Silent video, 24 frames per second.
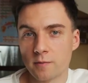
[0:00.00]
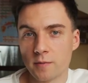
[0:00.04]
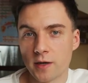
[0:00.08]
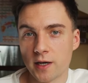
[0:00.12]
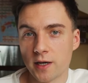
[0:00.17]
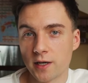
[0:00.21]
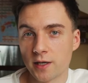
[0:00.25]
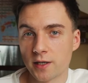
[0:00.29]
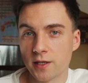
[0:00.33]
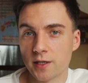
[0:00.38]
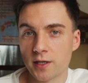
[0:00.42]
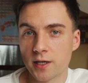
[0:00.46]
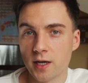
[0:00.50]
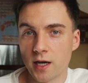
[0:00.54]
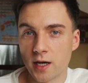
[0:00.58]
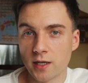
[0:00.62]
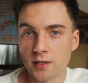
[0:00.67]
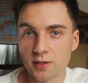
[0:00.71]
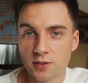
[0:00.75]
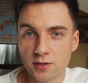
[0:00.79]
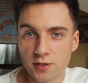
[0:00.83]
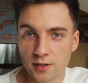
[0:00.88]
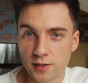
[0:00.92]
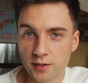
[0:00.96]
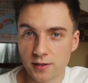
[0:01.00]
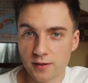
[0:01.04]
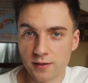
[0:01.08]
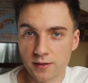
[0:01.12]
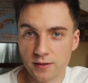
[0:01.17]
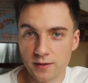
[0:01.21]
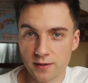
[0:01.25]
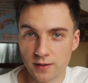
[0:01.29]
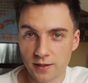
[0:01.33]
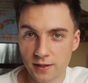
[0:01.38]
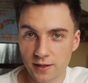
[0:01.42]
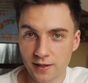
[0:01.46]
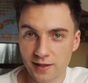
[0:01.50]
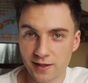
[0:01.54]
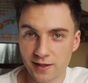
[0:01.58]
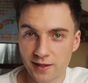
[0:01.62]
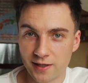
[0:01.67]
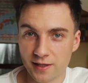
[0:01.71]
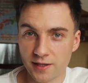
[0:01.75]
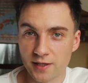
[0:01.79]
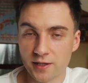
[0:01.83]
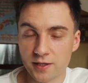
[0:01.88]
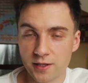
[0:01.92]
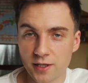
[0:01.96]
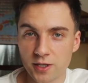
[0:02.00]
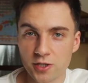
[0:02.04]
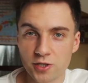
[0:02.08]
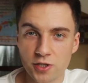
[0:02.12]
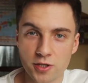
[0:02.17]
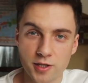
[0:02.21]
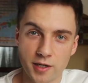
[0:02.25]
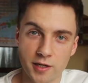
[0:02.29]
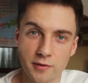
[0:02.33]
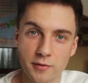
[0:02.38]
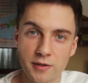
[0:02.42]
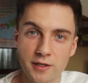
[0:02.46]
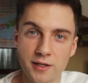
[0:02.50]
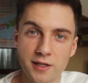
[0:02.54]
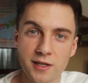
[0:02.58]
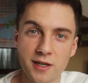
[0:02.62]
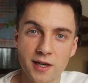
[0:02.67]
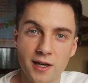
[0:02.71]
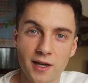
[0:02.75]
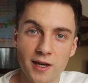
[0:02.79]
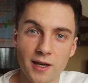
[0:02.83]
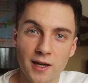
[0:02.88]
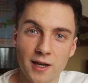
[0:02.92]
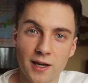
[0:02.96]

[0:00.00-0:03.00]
my kanjis in dictionary.